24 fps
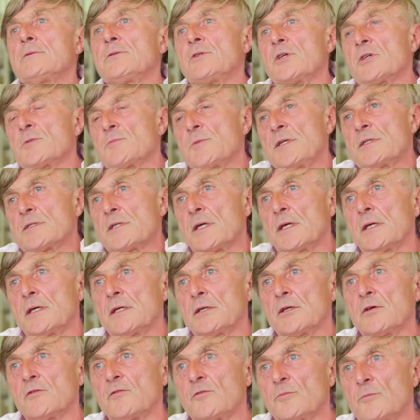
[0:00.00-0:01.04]
We're just being
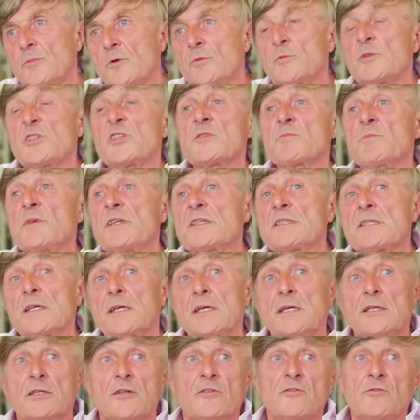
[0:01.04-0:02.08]
taken over
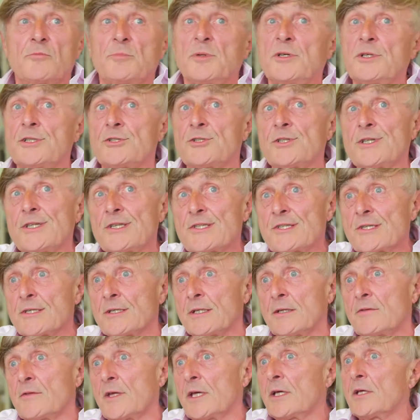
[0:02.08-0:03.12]
by
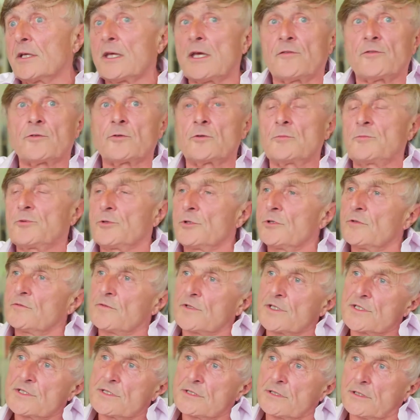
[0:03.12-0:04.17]
GC. They're going to have to approve
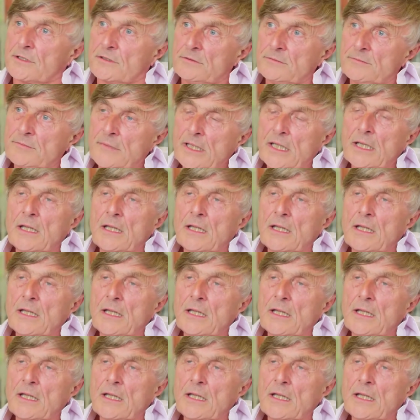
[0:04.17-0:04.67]
this deal.